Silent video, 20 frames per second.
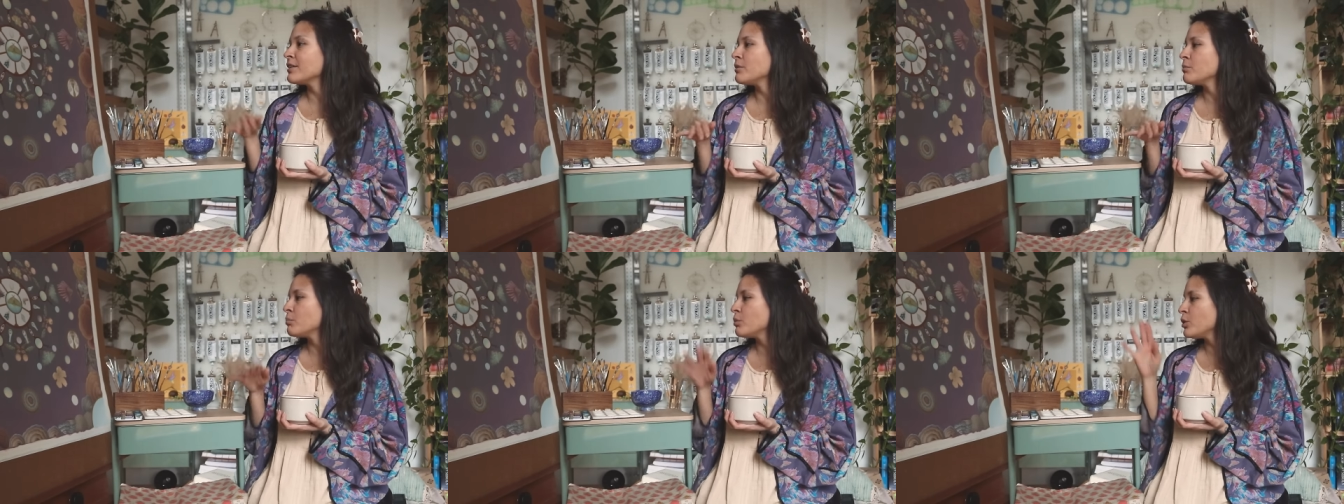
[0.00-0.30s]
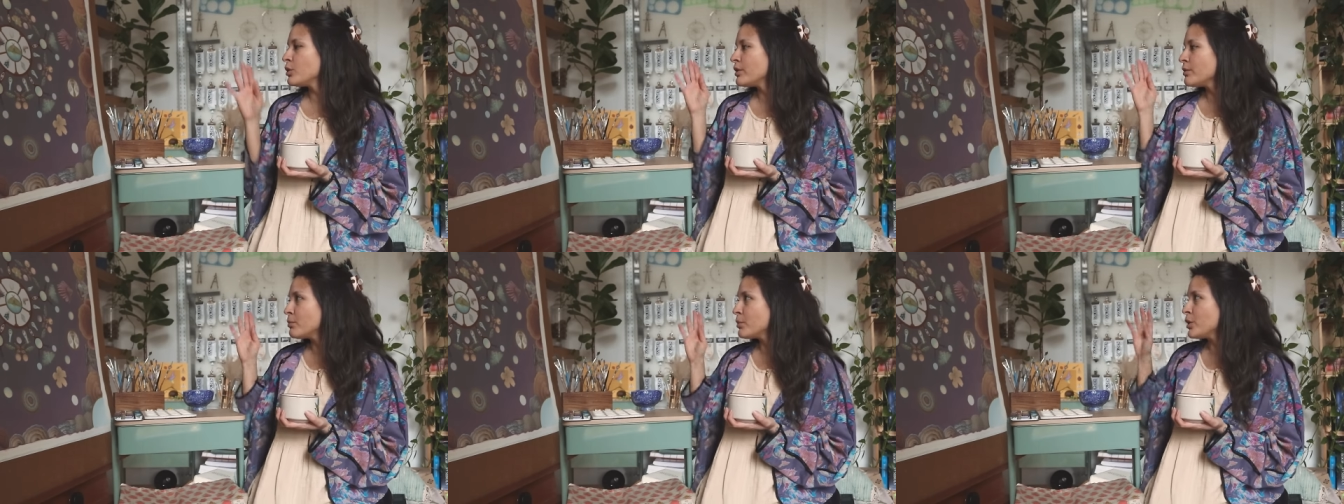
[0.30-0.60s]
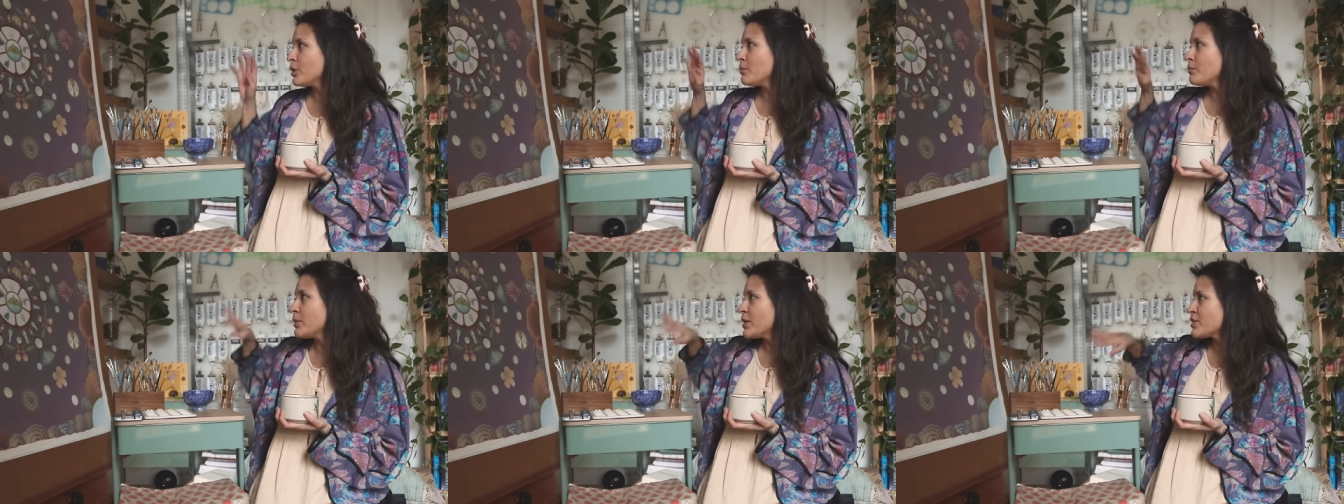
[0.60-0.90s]
the
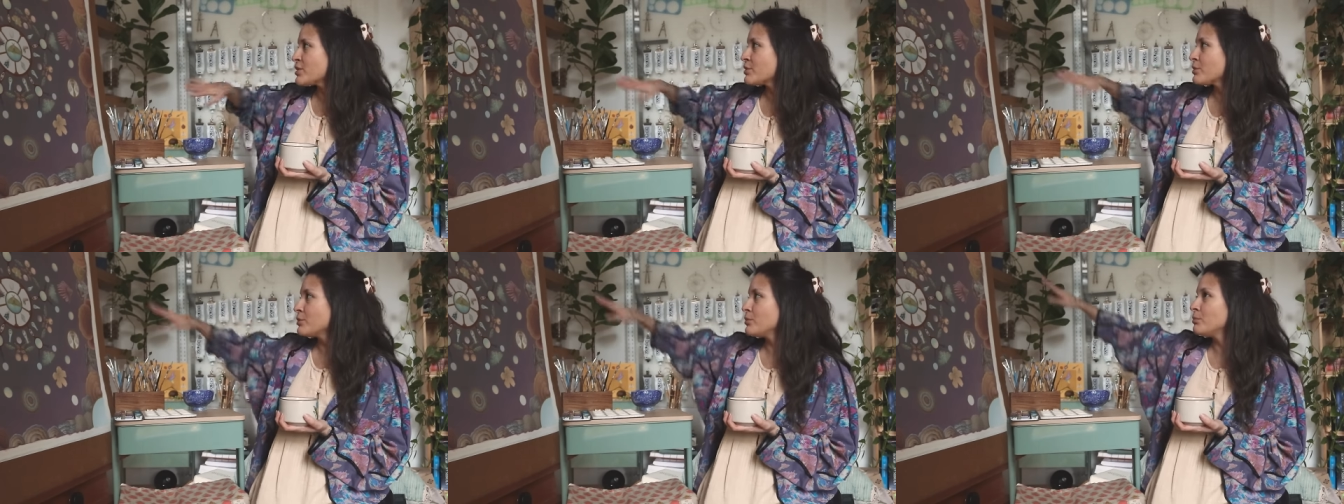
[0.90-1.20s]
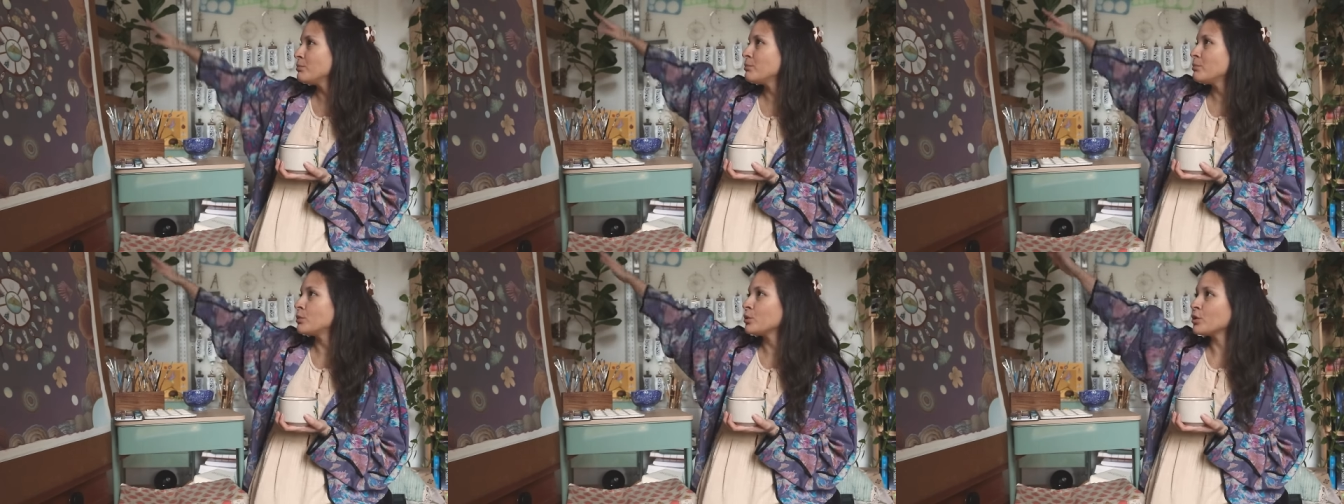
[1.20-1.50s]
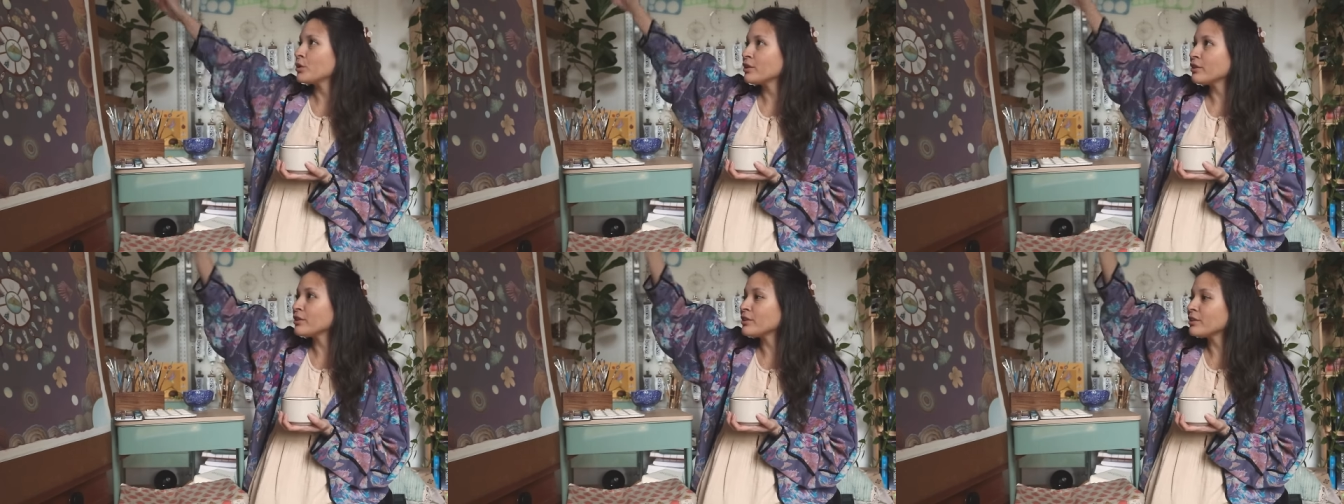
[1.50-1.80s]
polypore mushroom
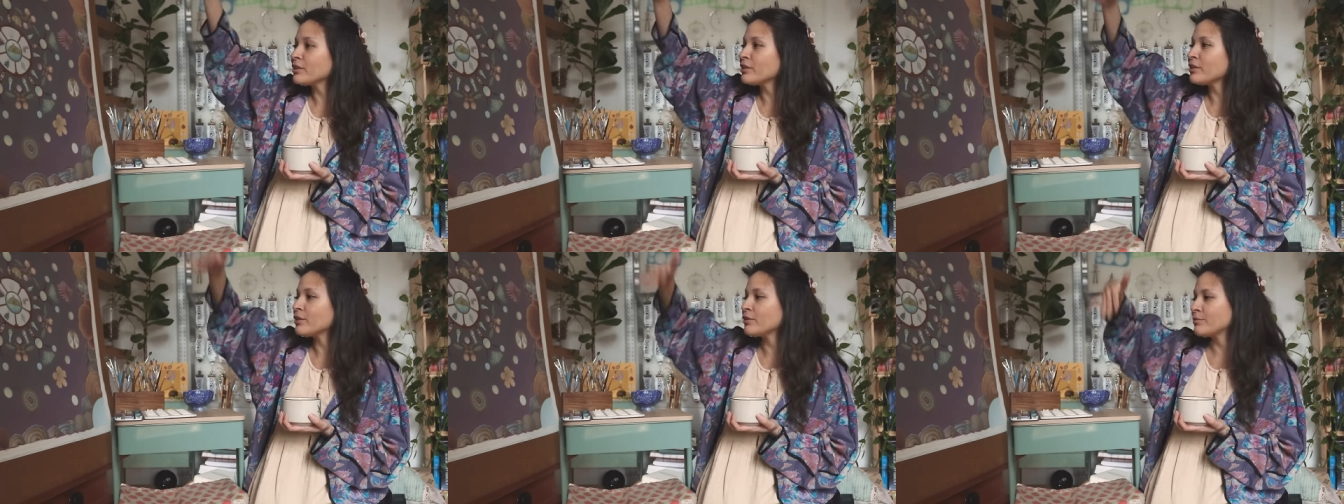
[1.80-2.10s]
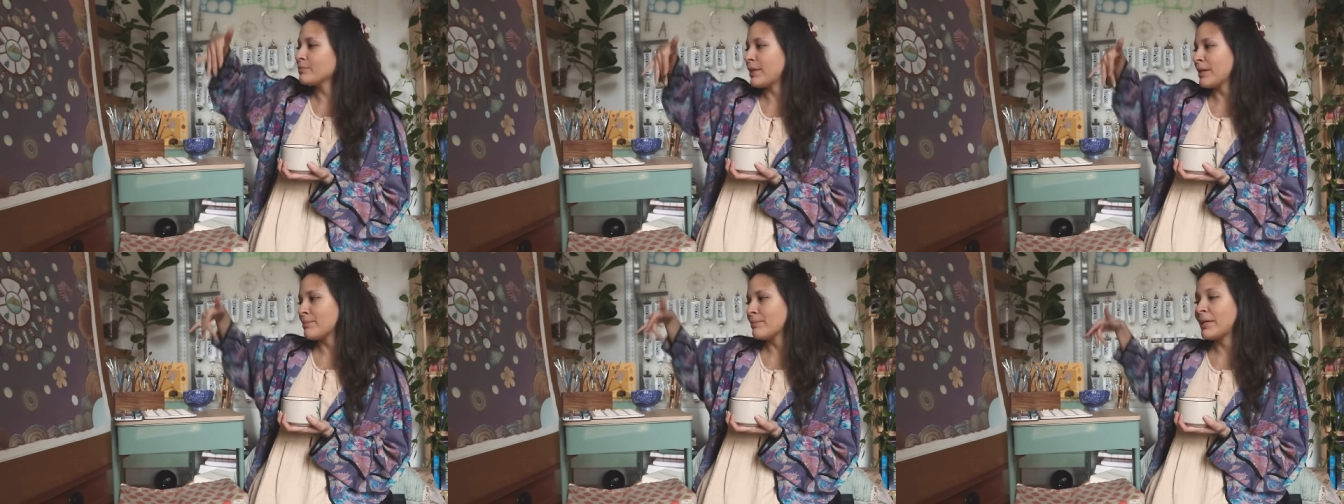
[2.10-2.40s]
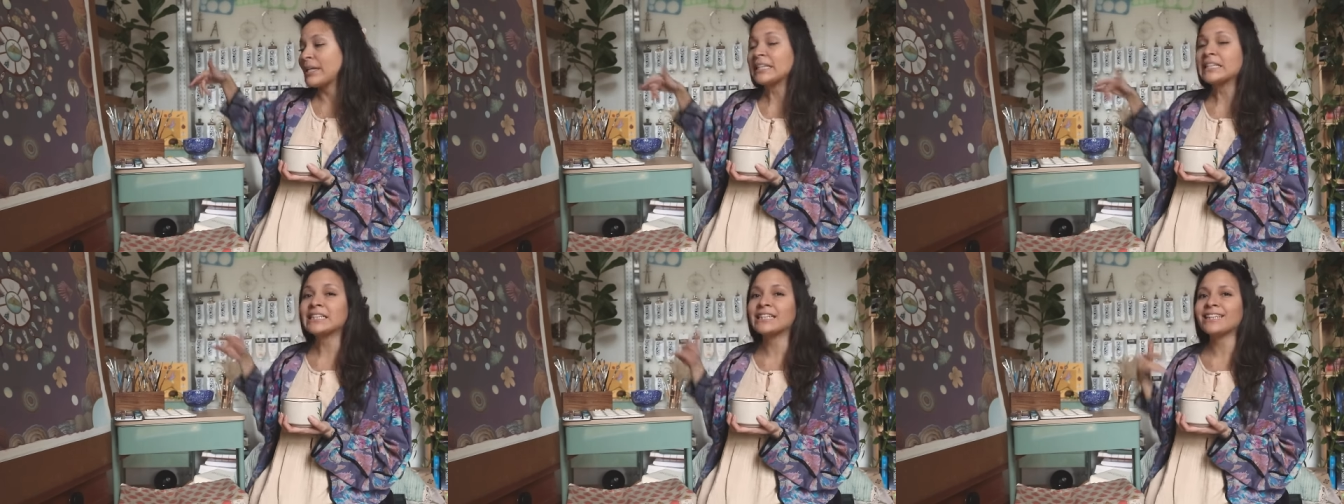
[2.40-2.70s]
border of my
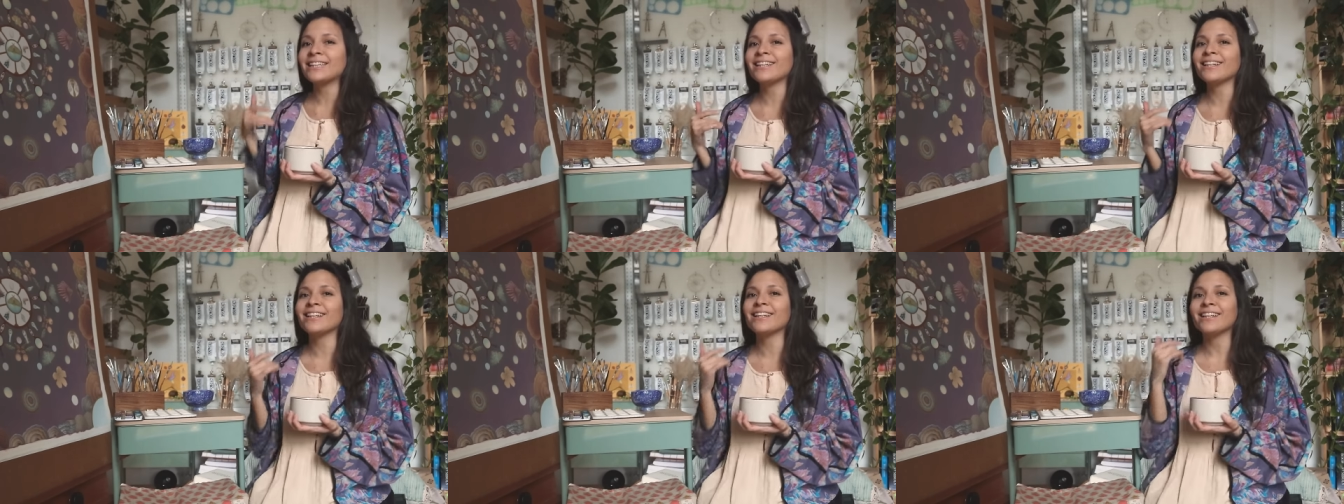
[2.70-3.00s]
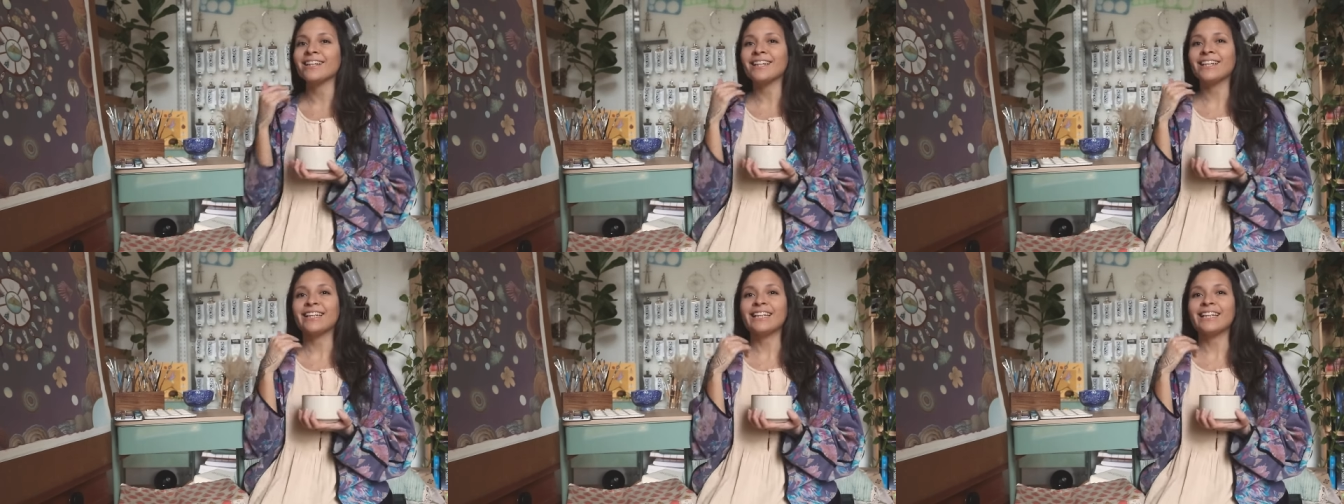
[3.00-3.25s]
painting.